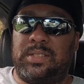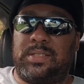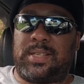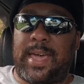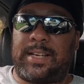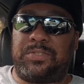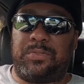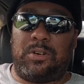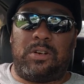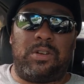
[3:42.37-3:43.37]
tax
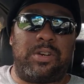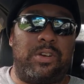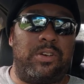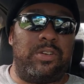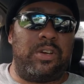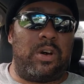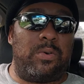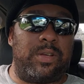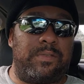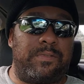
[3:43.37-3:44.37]
fraud or you
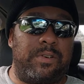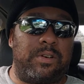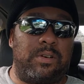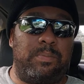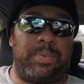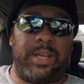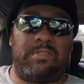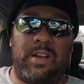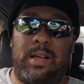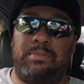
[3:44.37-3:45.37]
go in for bank
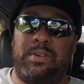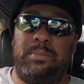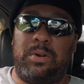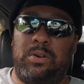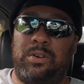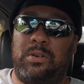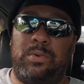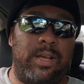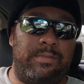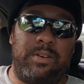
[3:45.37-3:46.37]
robbery, murder,
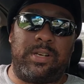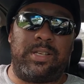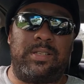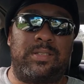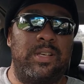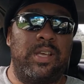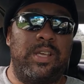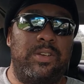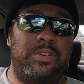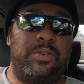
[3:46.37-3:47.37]
whatever it is,
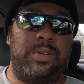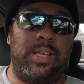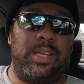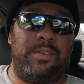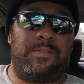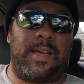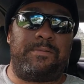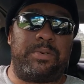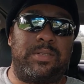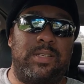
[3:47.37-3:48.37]
you're doing
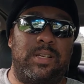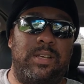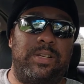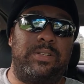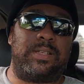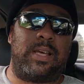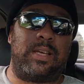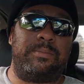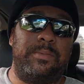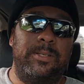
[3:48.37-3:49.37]
85% of your
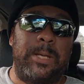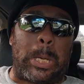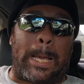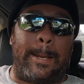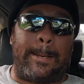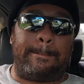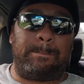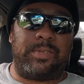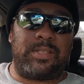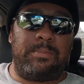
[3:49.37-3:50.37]
time.
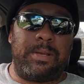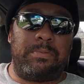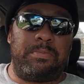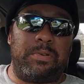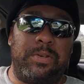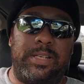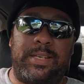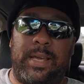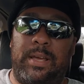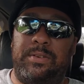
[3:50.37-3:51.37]
Um, some people broke it
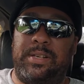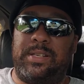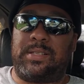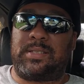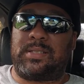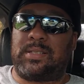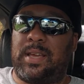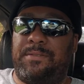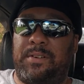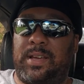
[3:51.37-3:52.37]
down, and it's
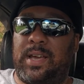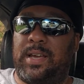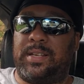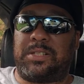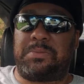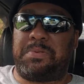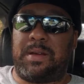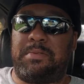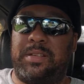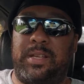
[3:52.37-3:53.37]
I forgot. It's
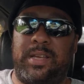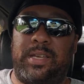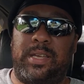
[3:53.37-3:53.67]
probably like